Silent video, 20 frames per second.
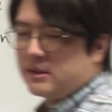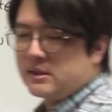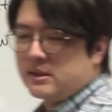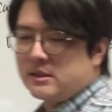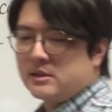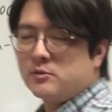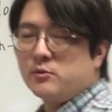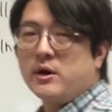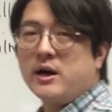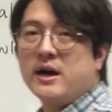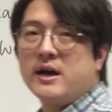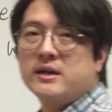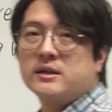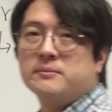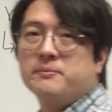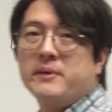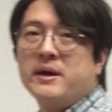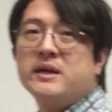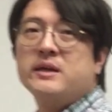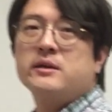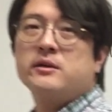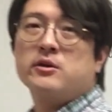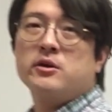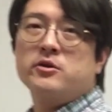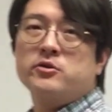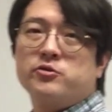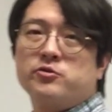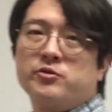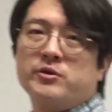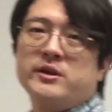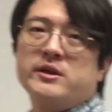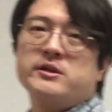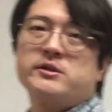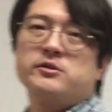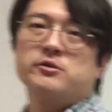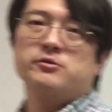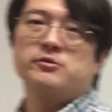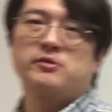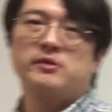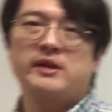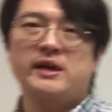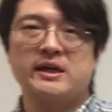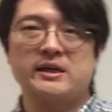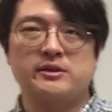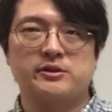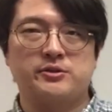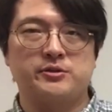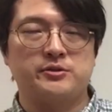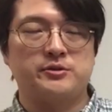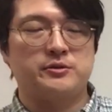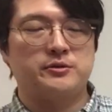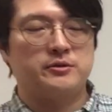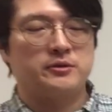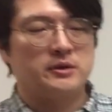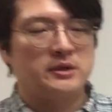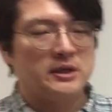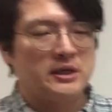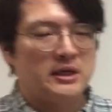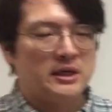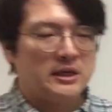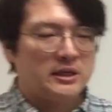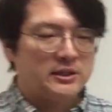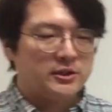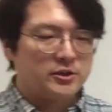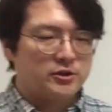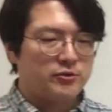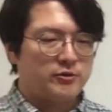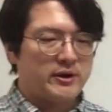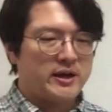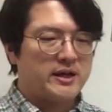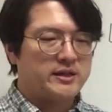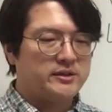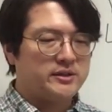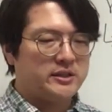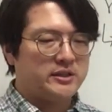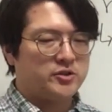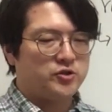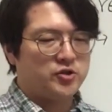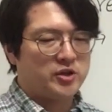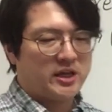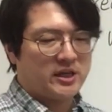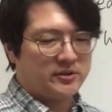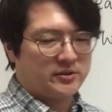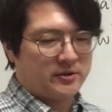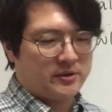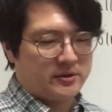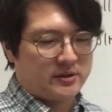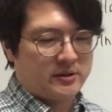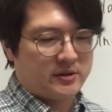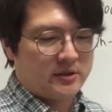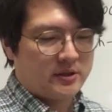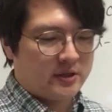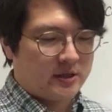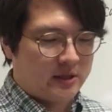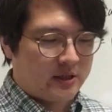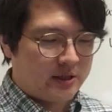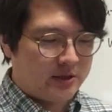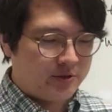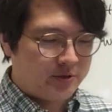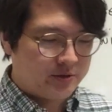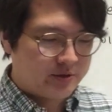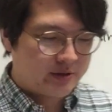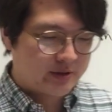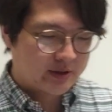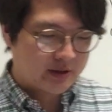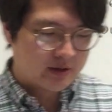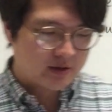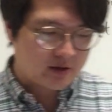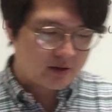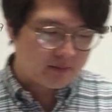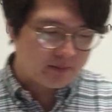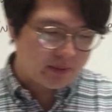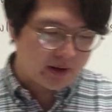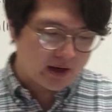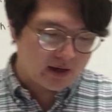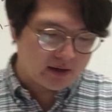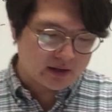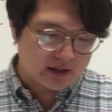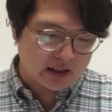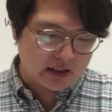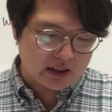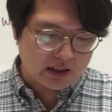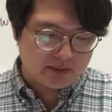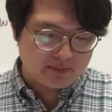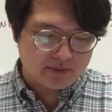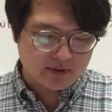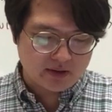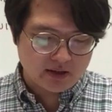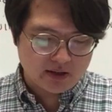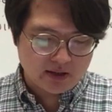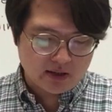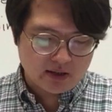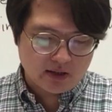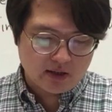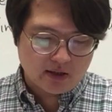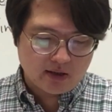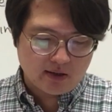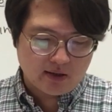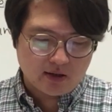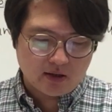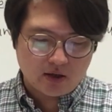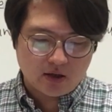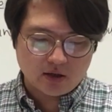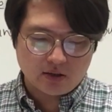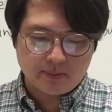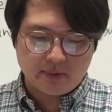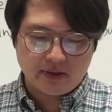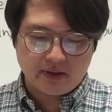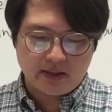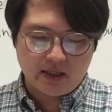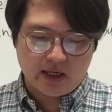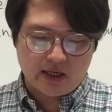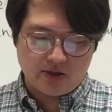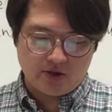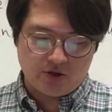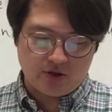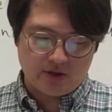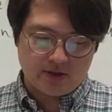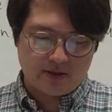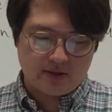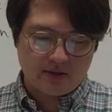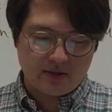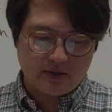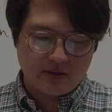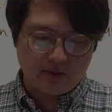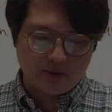this is why many countries would like to trade each other using a comparative advantages.